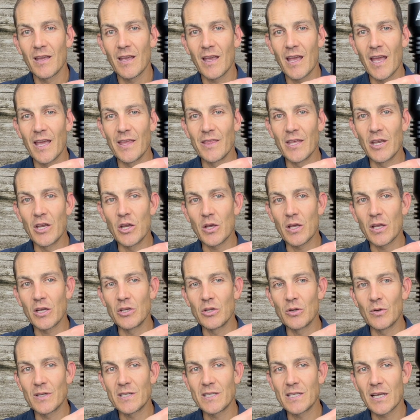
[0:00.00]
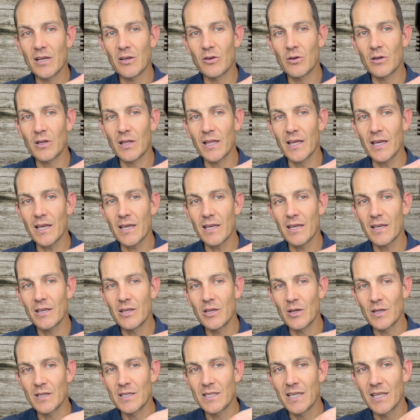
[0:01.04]
and then you can do a single click.
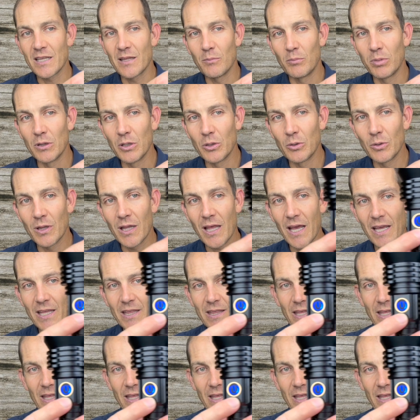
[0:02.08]
You can see the blue light